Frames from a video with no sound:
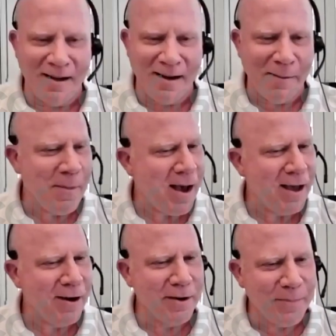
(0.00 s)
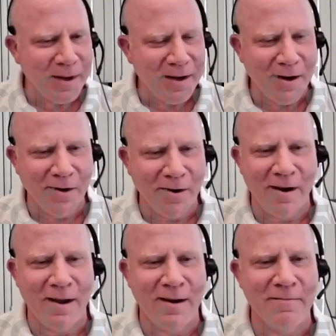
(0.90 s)
I'm honored to be here,
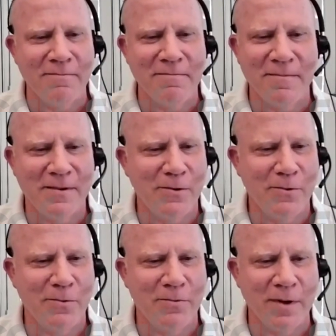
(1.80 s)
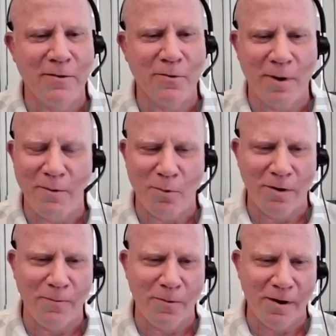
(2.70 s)
and you've done great
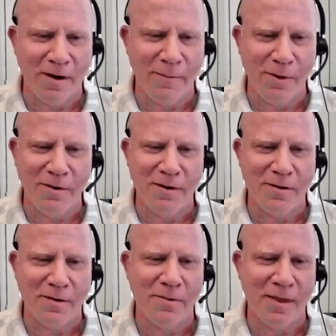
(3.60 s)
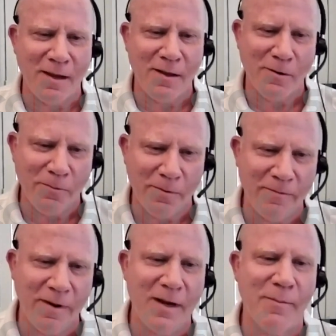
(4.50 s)
work for our community, so thank you for
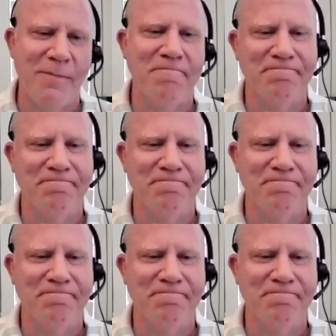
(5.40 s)
inviting me.